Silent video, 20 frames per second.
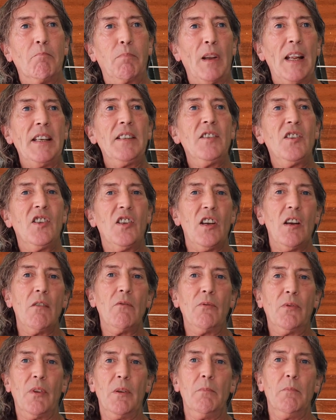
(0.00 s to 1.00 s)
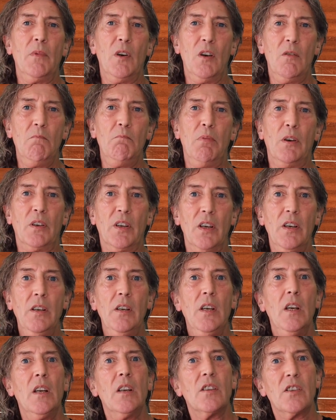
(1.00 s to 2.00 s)
blends you from humbucker
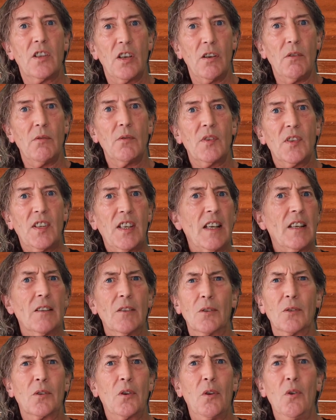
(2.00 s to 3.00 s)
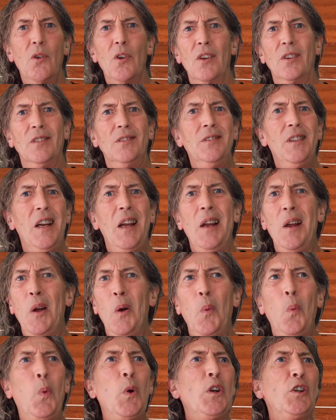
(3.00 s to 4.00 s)
to single coil,
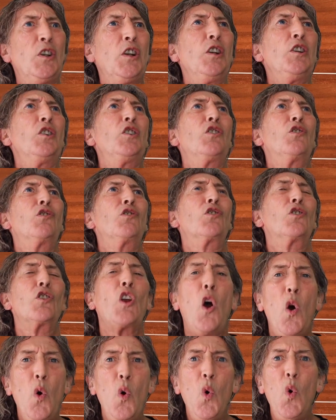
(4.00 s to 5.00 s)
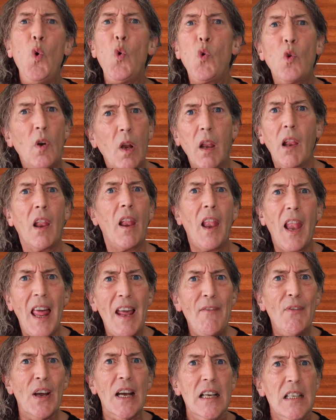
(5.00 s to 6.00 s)
which is so
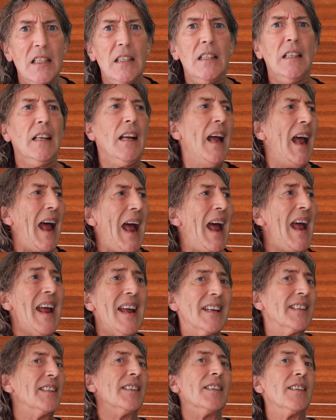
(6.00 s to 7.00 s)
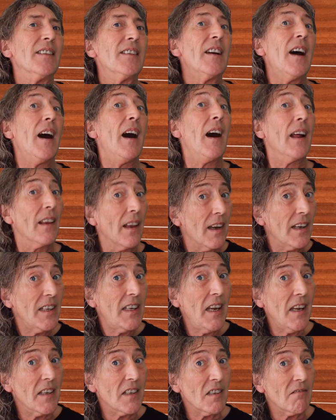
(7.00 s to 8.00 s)
clever, and I like
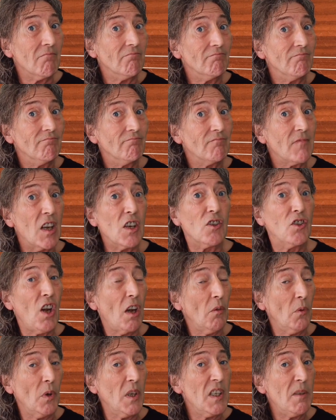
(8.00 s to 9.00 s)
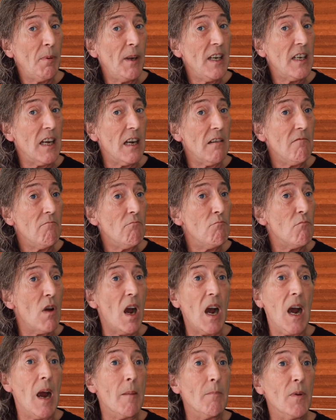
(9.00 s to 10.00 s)
it. Generally speaking,
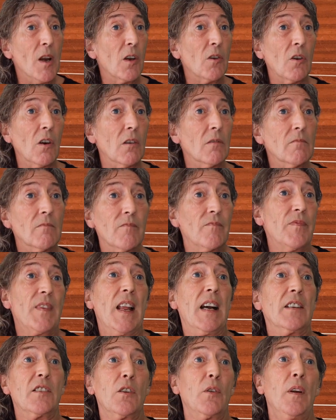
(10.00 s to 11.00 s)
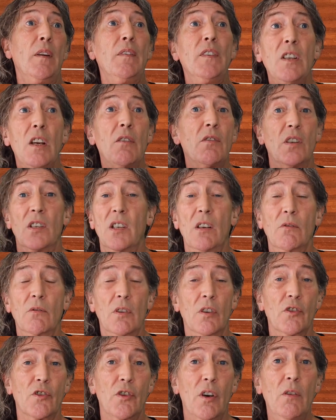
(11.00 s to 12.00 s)
I don't even use tone
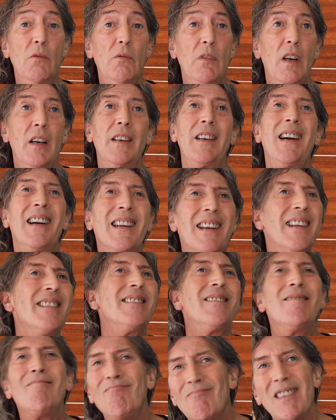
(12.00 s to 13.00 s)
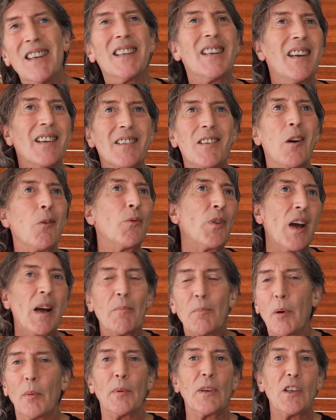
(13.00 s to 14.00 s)
control, and I know that I
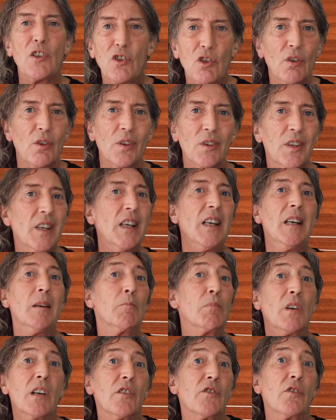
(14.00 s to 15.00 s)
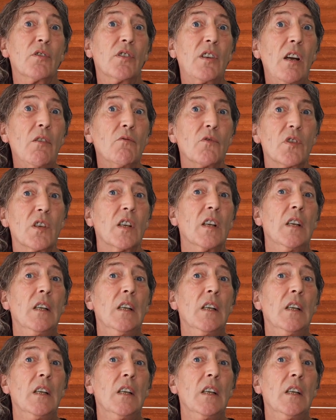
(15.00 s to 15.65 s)
probably should, but I just don't,